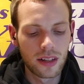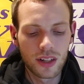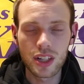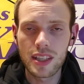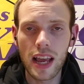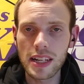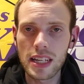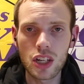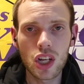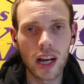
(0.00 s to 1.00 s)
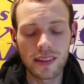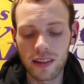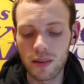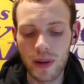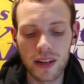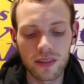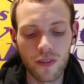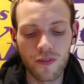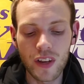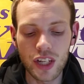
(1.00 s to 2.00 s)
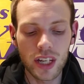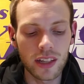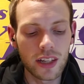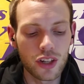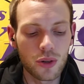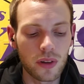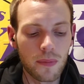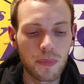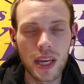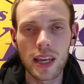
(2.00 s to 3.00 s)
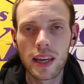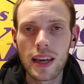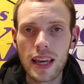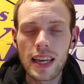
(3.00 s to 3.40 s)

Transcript: Just 19 shots. That's about as efficient as you can be.